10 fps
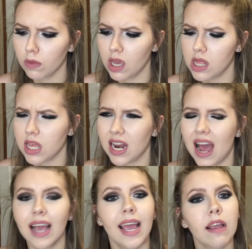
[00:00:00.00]
And then I
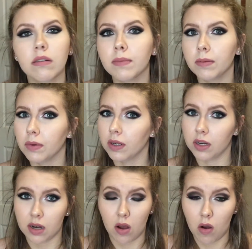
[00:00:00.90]
can't remember
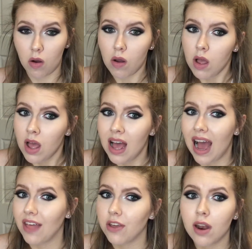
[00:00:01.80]
at all.
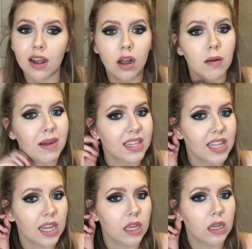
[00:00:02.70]
I thought I got my
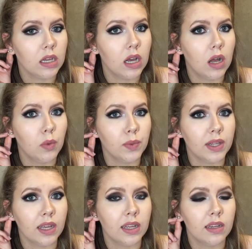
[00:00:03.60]
second hole
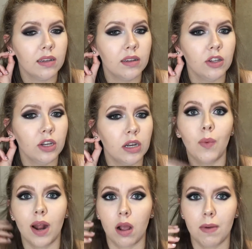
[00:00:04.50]
done,
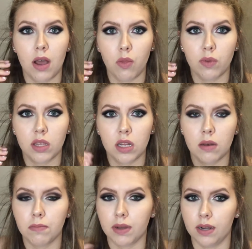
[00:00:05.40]
when I got my other ones
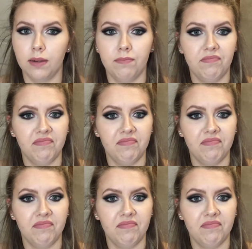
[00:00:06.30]
done, but